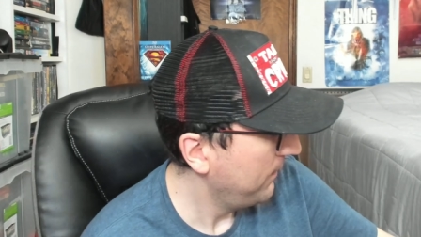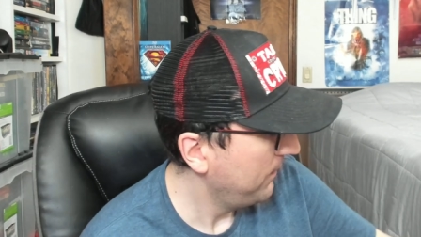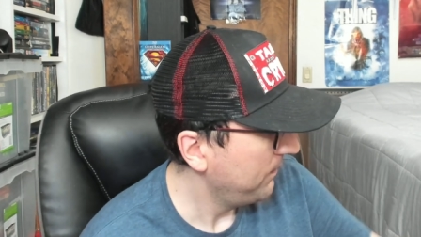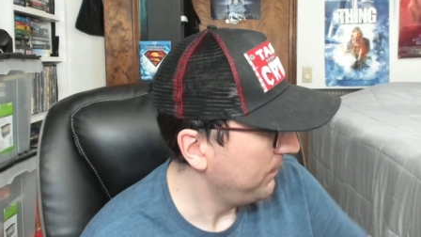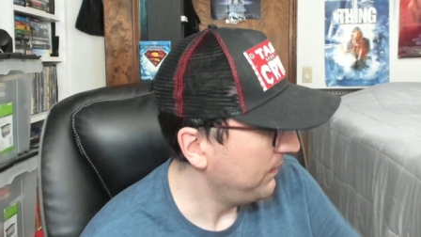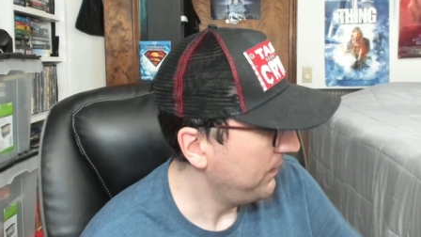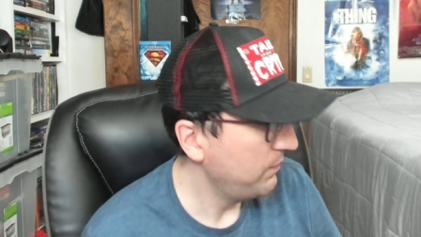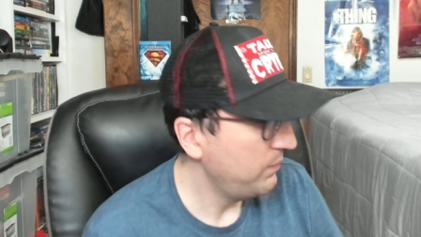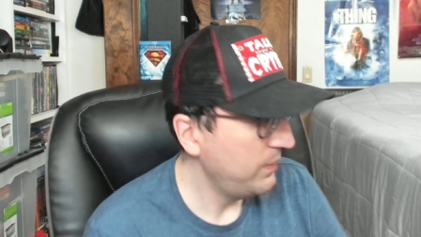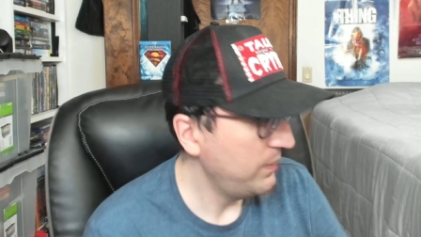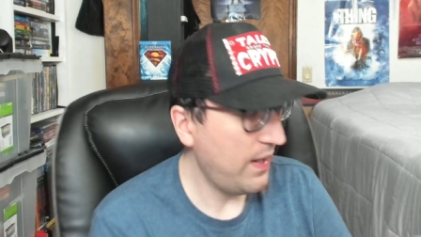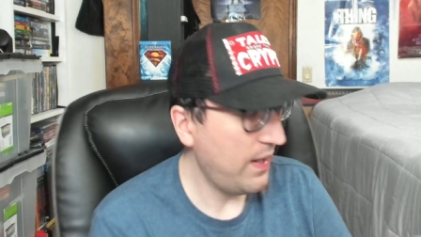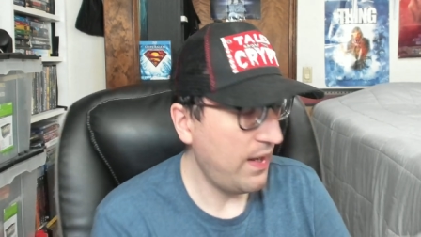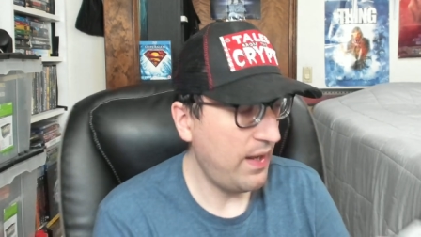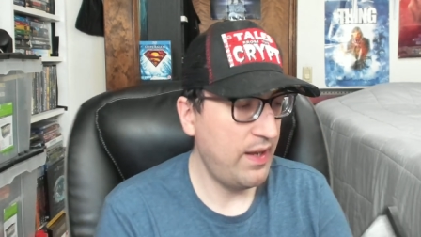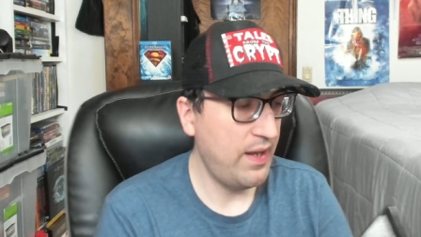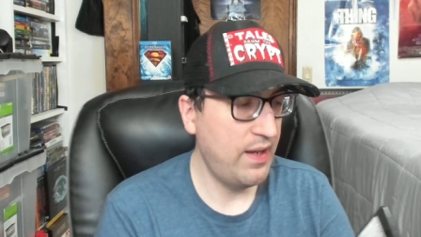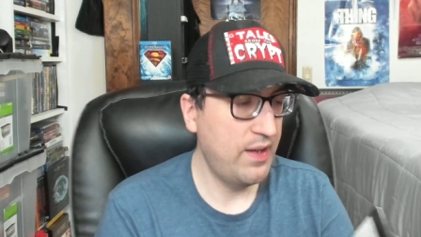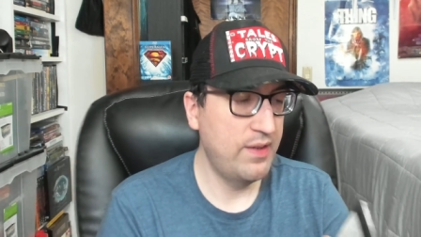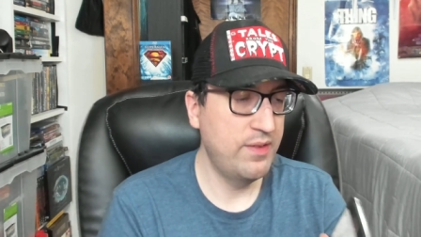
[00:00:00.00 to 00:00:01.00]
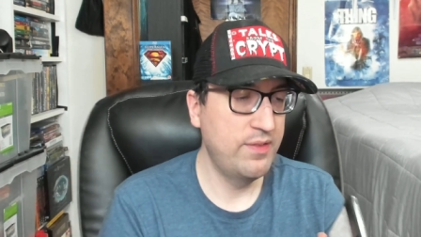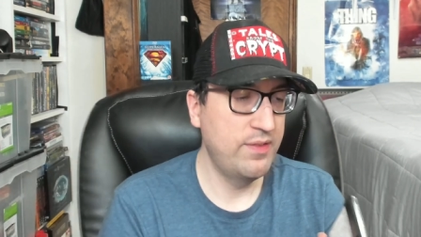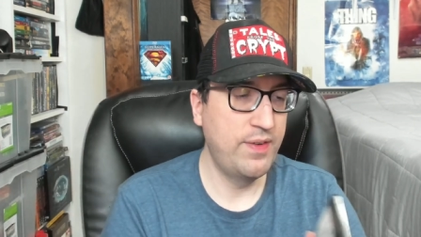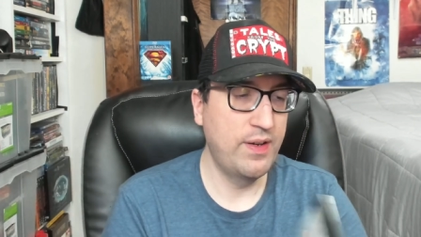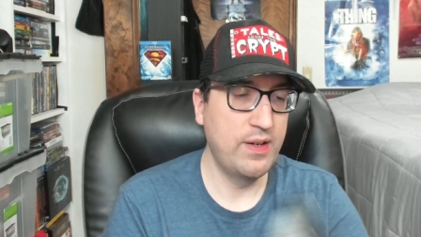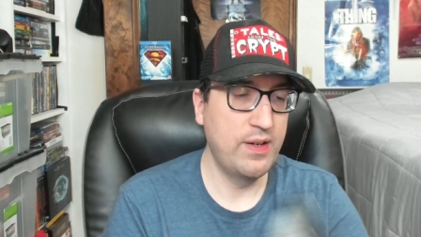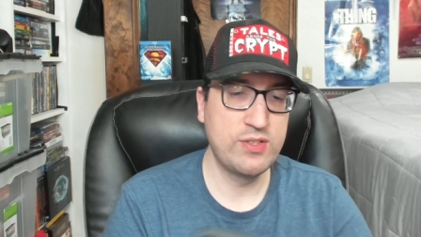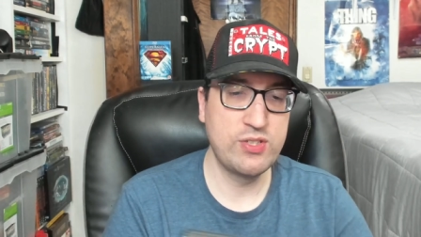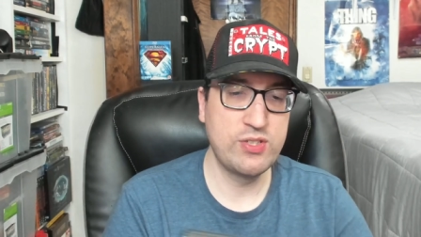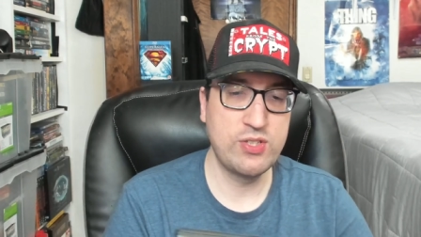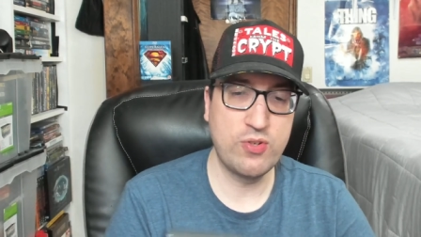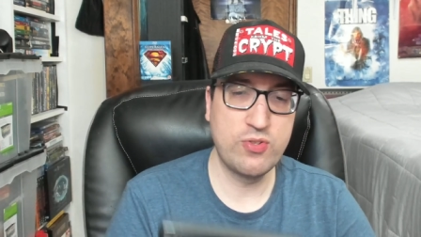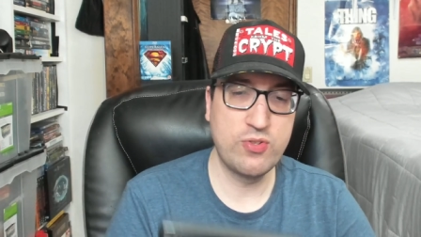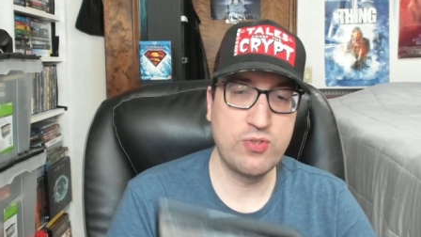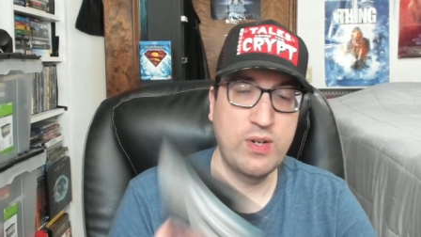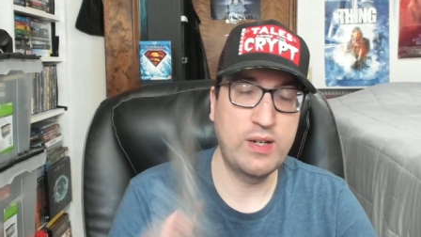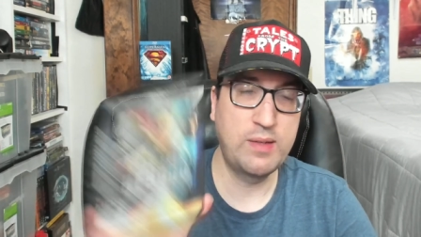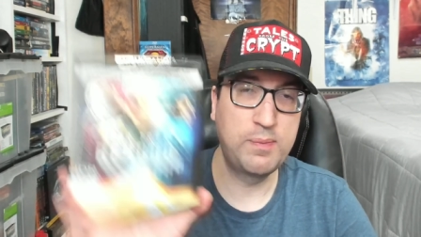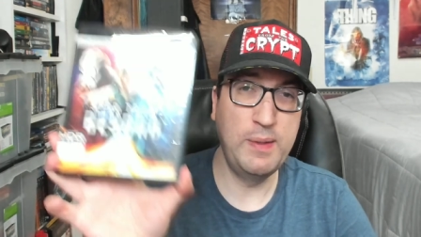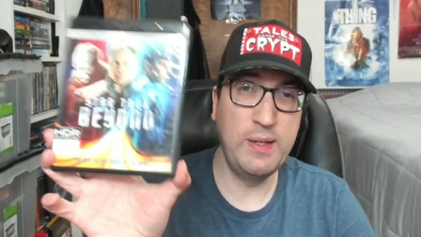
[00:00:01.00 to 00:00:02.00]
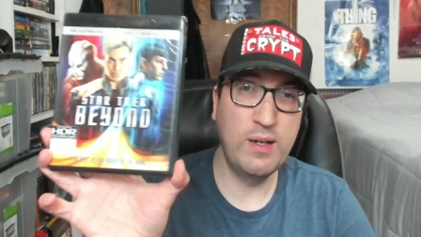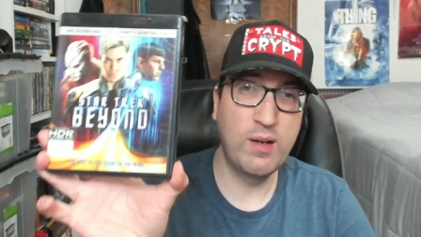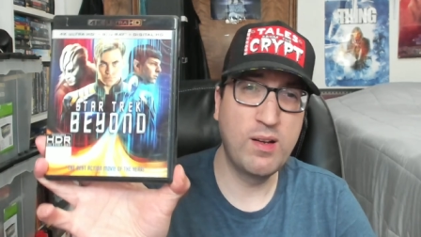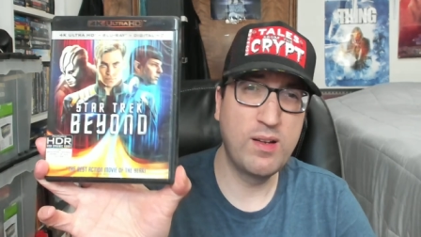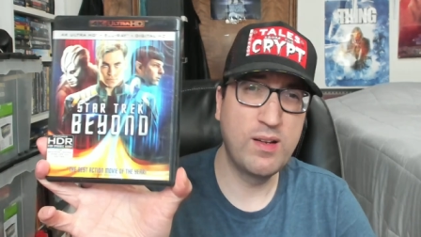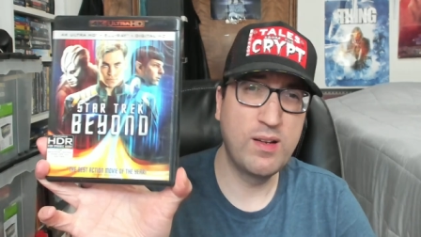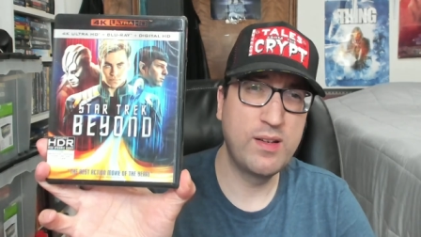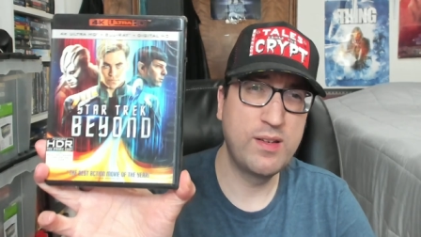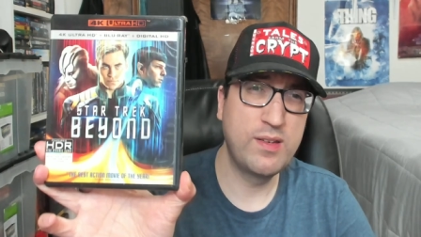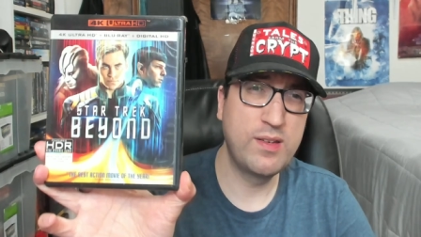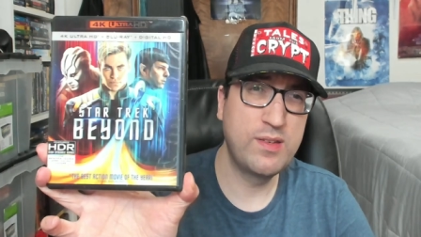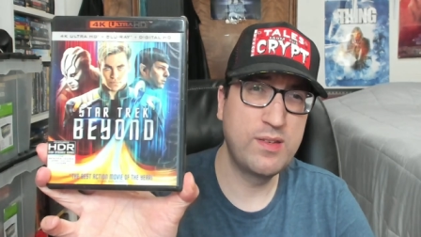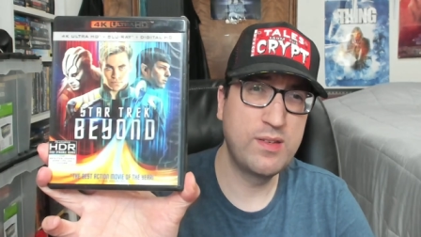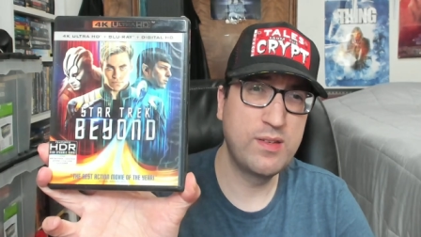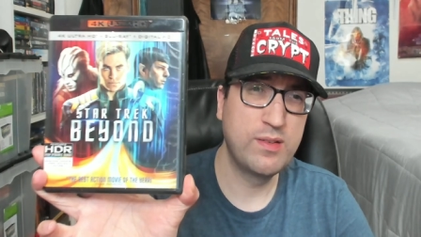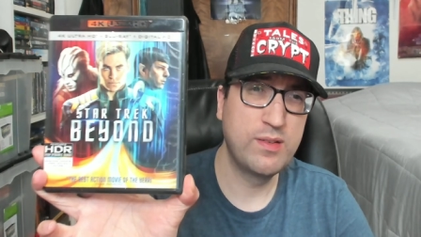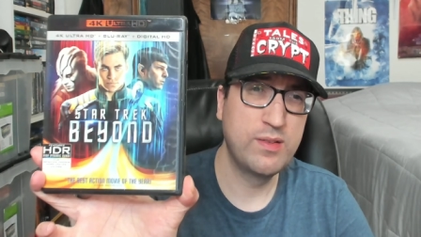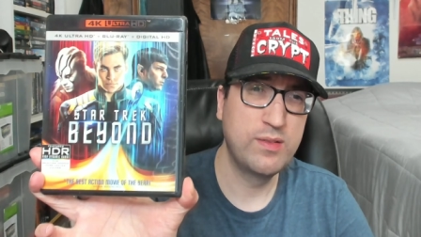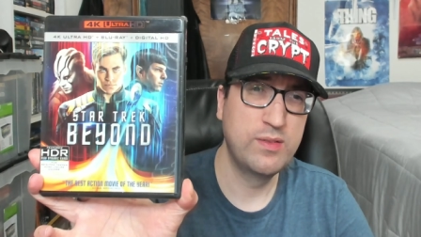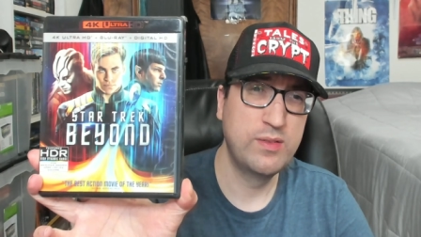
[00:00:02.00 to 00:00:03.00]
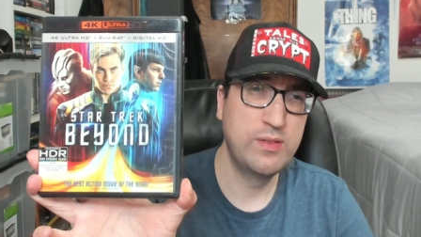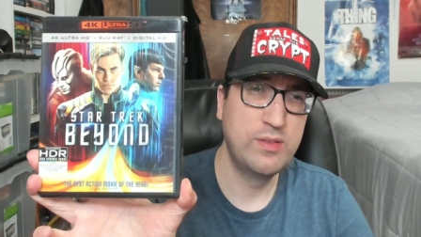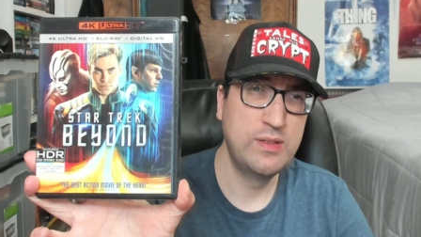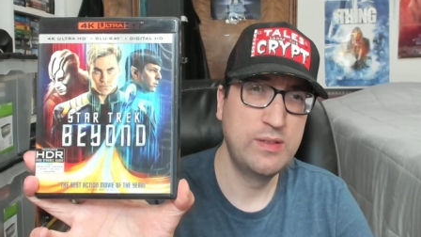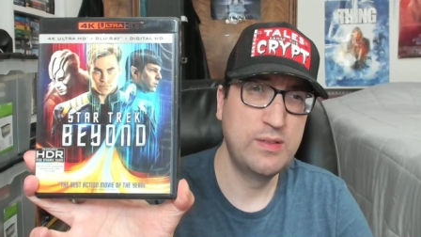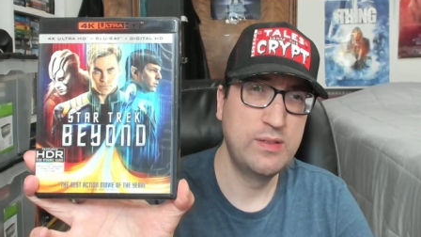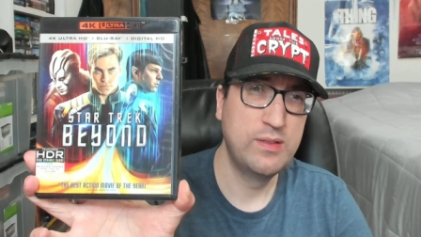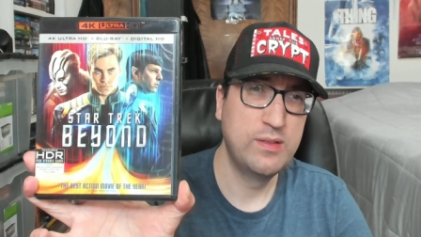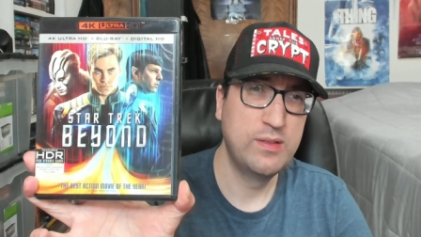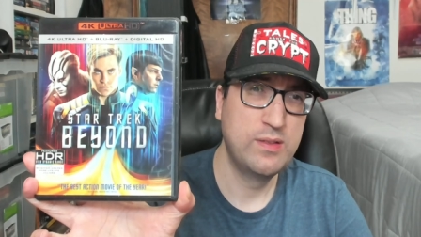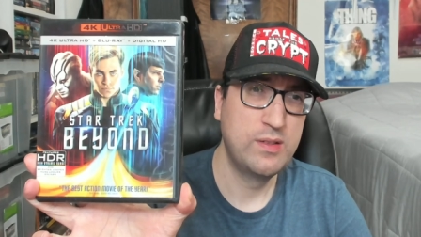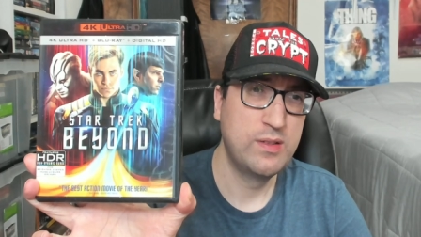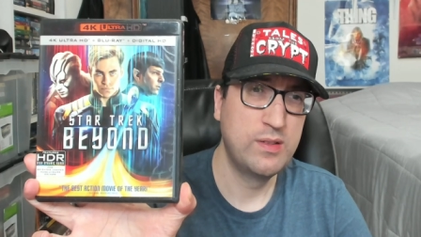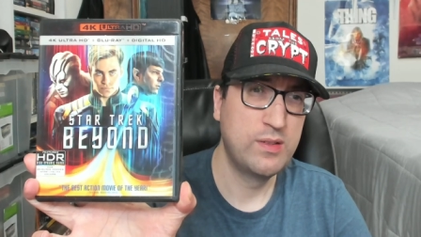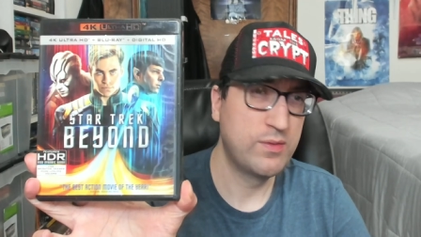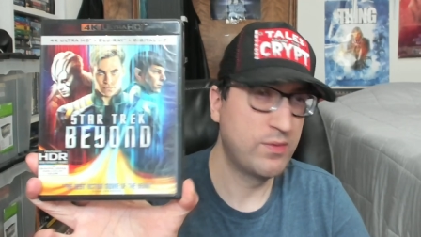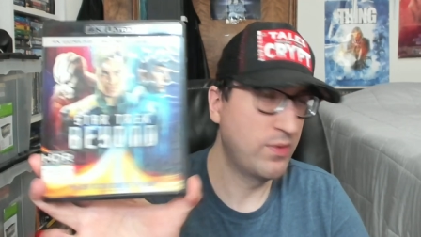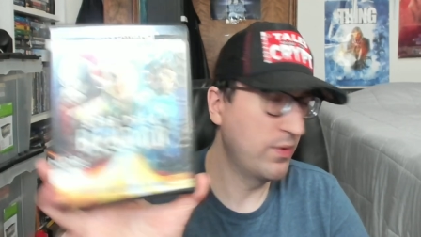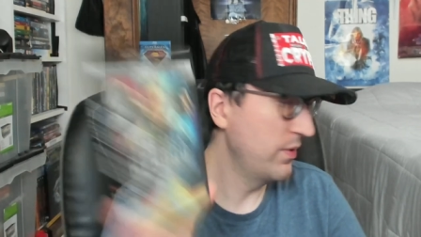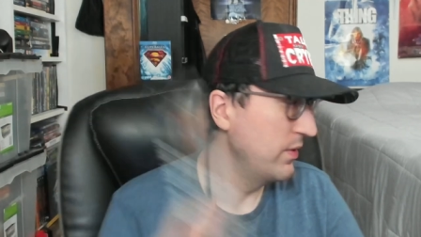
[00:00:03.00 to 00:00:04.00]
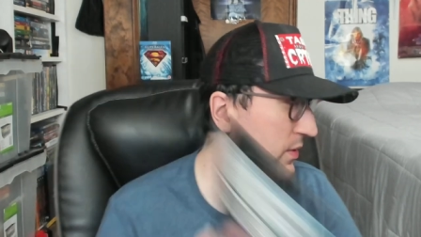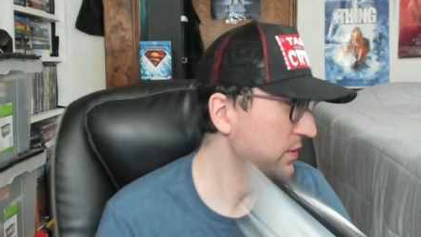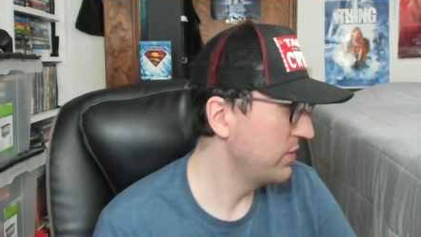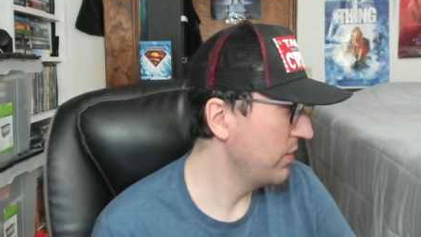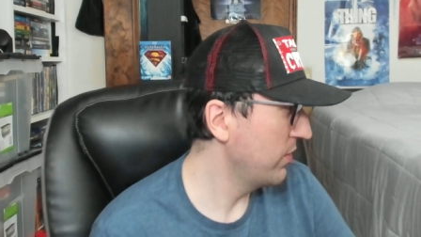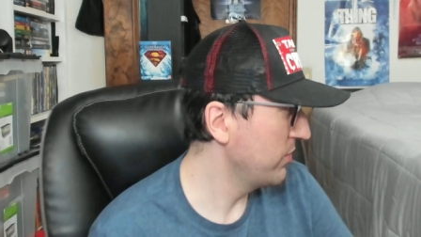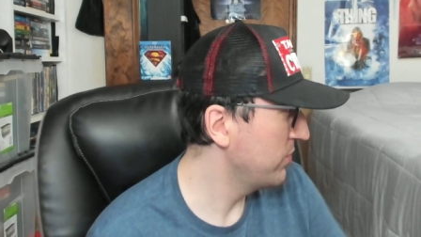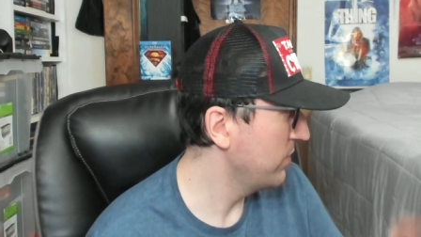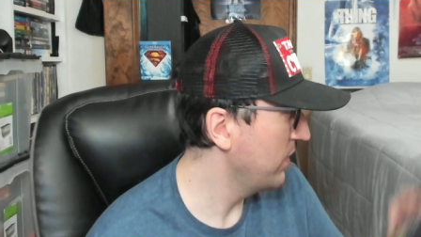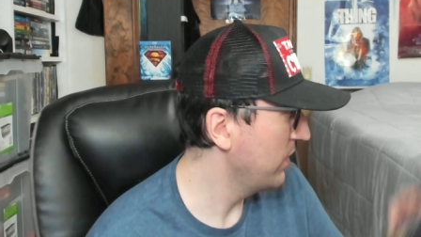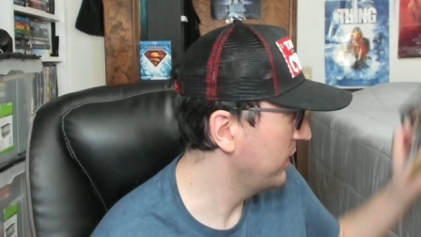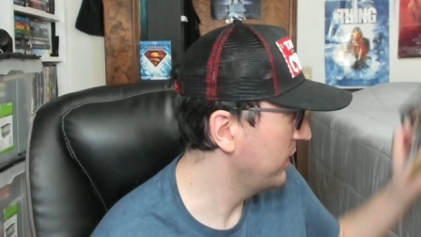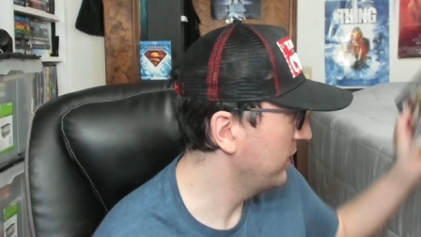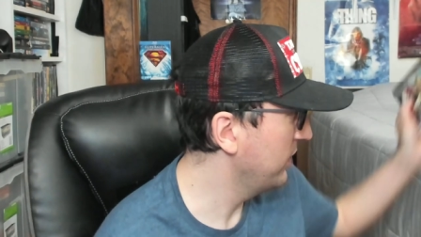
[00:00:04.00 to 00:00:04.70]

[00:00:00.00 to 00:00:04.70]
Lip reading: Then we have Star Trek Beyond for the Star Trek